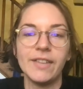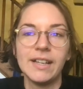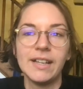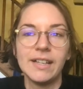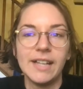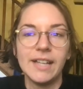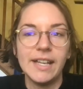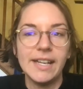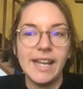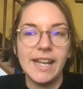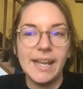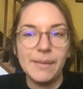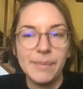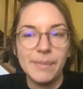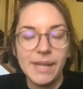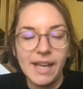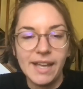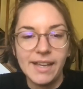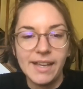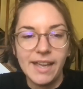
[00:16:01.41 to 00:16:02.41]
an
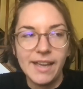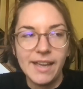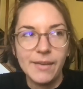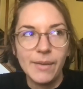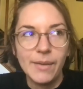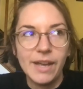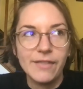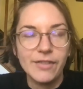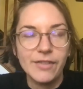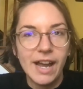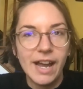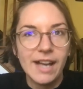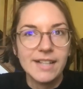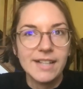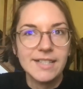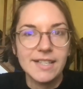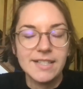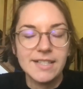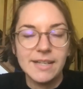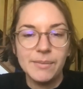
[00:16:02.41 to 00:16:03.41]
API gateway for
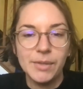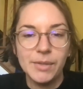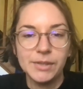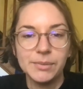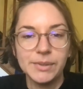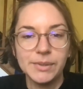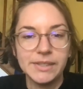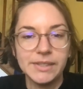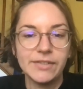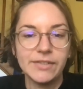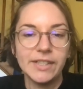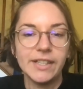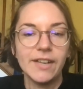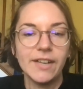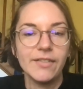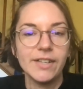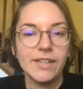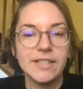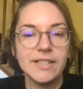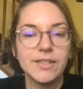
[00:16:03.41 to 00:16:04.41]
accessing multiple different
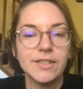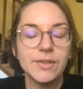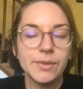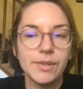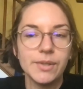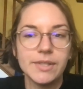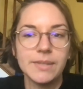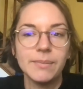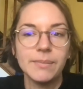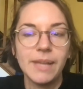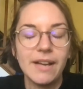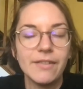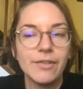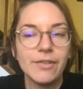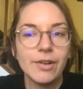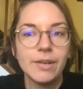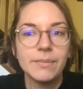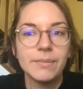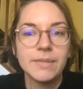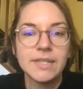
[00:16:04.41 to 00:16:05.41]
governance tools and
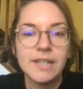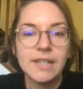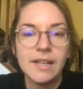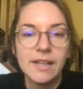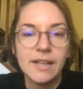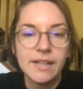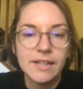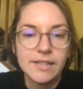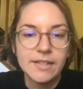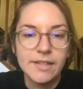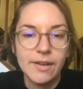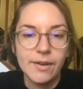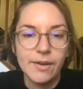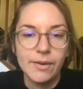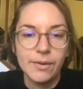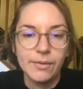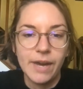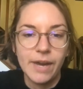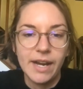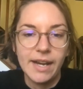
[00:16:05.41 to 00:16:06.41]
platforms. So
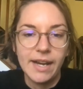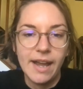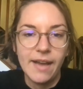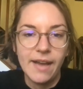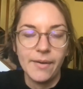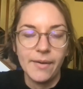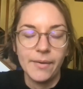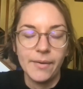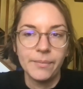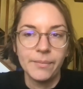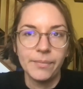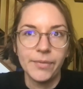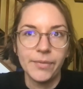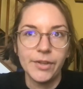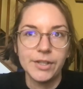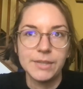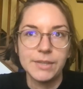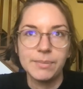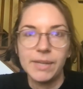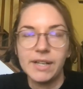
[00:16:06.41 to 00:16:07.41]
right now
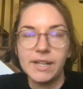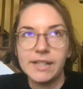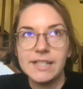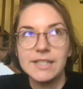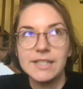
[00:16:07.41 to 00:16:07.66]
there's plugins